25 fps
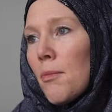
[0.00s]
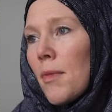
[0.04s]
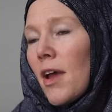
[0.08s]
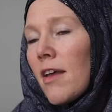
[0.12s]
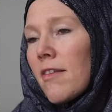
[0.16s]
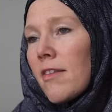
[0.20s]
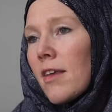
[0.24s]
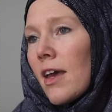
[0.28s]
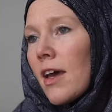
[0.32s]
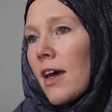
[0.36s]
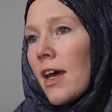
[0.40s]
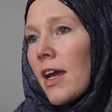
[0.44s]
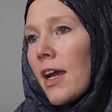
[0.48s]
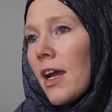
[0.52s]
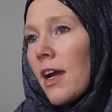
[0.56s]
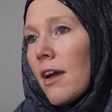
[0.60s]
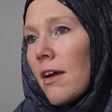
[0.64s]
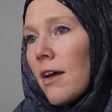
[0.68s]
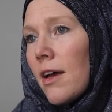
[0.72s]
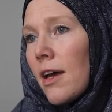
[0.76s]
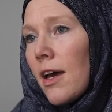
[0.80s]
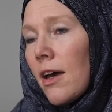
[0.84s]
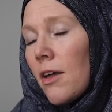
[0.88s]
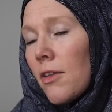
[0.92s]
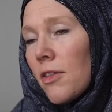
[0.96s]
as a
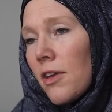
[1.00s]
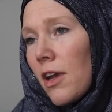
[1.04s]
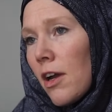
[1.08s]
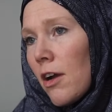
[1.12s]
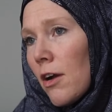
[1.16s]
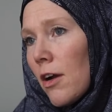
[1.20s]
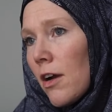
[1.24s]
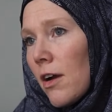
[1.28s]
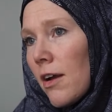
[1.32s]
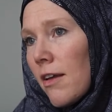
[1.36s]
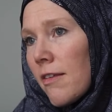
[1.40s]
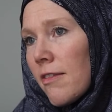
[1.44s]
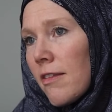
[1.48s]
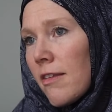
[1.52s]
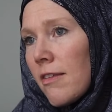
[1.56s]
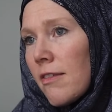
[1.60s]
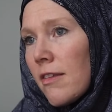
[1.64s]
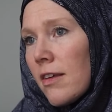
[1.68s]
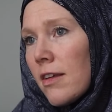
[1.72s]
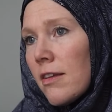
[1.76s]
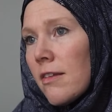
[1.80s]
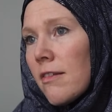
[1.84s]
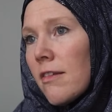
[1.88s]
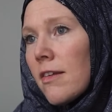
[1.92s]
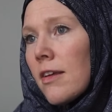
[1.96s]
healthcare
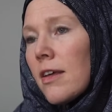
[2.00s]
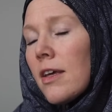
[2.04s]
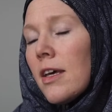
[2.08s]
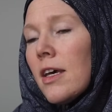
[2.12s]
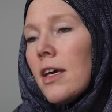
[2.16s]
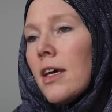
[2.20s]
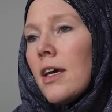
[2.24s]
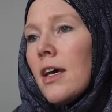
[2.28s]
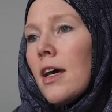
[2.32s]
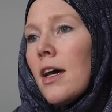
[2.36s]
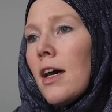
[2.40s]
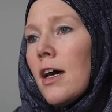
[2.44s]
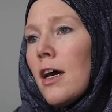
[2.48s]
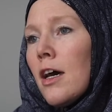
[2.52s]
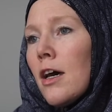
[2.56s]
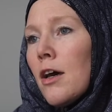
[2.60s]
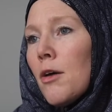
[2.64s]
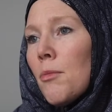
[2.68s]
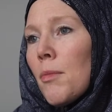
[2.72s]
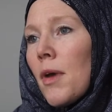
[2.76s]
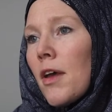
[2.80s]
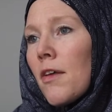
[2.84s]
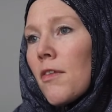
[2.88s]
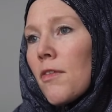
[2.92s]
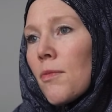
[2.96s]
assistant,
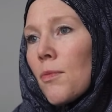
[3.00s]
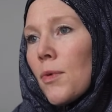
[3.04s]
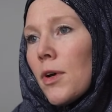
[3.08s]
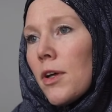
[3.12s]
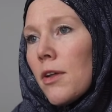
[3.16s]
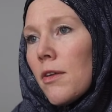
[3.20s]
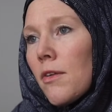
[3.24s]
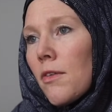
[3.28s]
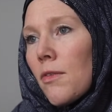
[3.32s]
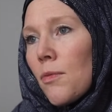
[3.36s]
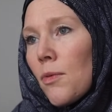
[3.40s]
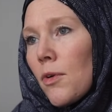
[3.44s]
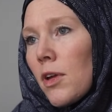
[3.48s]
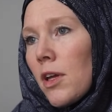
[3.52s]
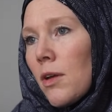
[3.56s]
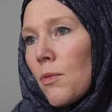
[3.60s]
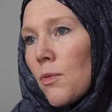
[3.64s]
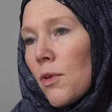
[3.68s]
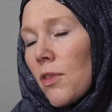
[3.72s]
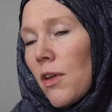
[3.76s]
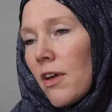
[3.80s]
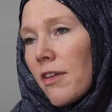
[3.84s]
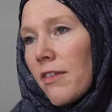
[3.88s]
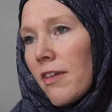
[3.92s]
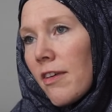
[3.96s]
as well as
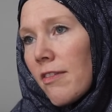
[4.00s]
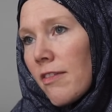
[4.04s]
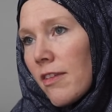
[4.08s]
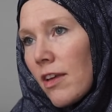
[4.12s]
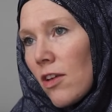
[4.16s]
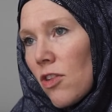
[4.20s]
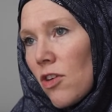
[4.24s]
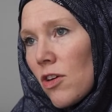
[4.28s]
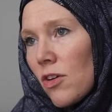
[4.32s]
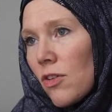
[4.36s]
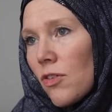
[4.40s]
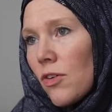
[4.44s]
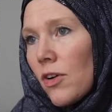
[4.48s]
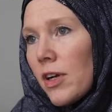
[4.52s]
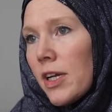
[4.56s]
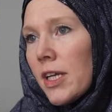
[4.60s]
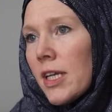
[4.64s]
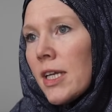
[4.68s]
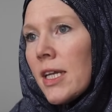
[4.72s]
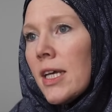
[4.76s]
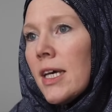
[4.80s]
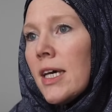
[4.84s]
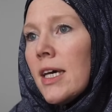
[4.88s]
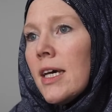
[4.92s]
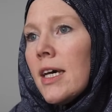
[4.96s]
working with autistic
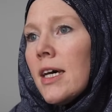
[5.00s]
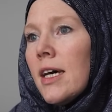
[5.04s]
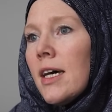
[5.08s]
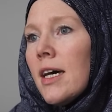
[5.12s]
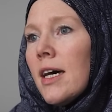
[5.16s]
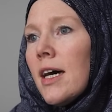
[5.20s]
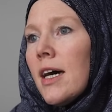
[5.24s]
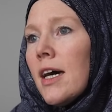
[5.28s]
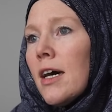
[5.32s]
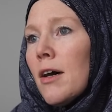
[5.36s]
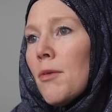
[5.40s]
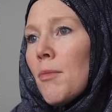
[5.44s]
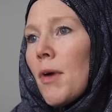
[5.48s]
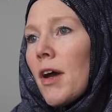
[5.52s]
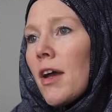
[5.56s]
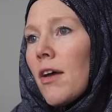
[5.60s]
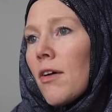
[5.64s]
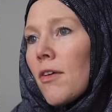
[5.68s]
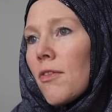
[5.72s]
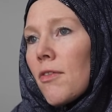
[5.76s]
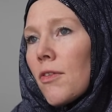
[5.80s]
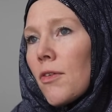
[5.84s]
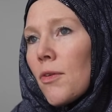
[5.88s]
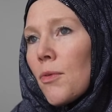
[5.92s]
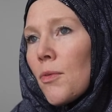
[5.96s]
children.
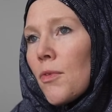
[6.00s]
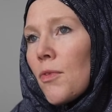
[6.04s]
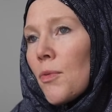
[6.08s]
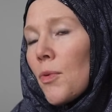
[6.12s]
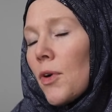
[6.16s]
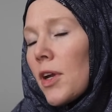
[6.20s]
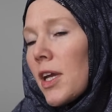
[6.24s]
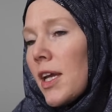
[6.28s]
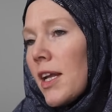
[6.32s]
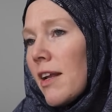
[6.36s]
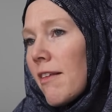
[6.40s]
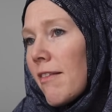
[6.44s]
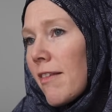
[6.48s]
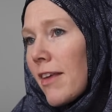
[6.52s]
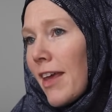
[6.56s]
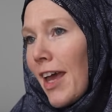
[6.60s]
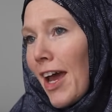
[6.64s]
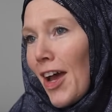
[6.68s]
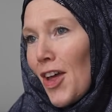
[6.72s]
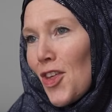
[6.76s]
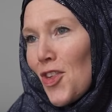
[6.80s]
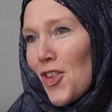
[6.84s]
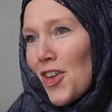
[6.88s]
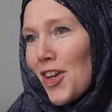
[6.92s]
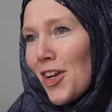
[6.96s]
I also was working as a
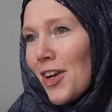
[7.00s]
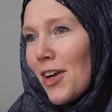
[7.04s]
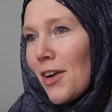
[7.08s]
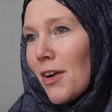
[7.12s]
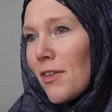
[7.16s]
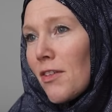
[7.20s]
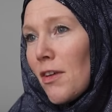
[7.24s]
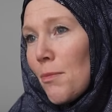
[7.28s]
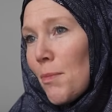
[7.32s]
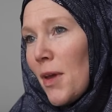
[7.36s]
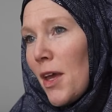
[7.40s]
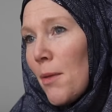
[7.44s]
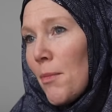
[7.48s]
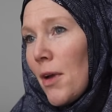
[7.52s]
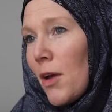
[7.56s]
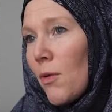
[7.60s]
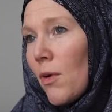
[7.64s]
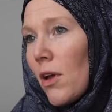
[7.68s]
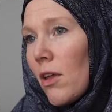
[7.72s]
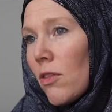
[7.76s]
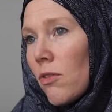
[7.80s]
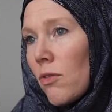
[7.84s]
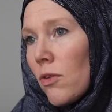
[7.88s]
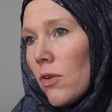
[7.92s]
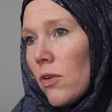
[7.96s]
cashier to pay my
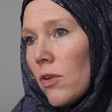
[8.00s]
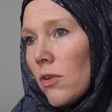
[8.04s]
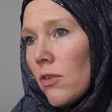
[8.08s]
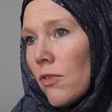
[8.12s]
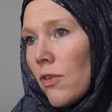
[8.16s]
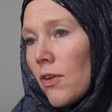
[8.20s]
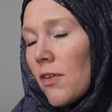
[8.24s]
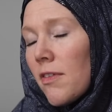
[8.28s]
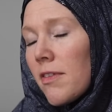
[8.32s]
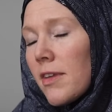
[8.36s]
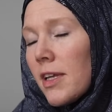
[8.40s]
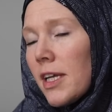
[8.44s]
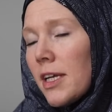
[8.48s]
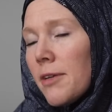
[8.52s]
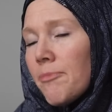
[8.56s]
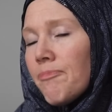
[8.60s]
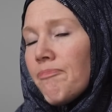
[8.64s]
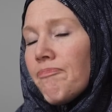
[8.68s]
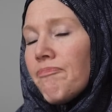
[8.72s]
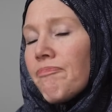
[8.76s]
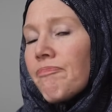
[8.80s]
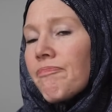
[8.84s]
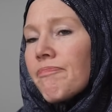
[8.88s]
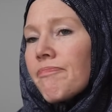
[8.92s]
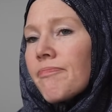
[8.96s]
way through university.
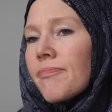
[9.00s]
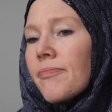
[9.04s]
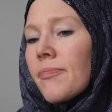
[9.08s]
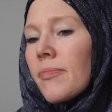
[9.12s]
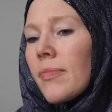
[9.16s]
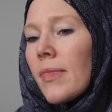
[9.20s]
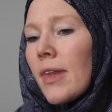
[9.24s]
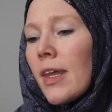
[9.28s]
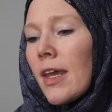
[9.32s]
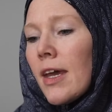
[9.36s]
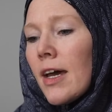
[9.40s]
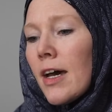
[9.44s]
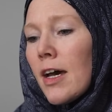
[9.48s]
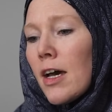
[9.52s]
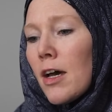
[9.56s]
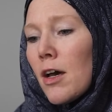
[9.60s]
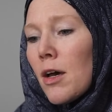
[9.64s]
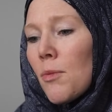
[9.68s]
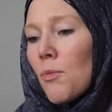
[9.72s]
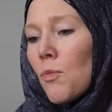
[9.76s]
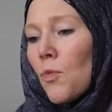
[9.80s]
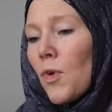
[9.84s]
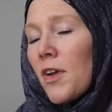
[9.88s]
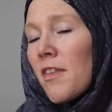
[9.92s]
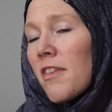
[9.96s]

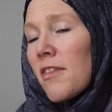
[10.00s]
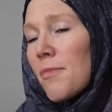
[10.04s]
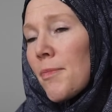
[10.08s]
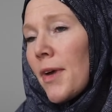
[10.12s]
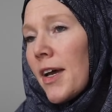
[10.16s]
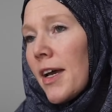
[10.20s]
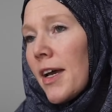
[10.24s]
Once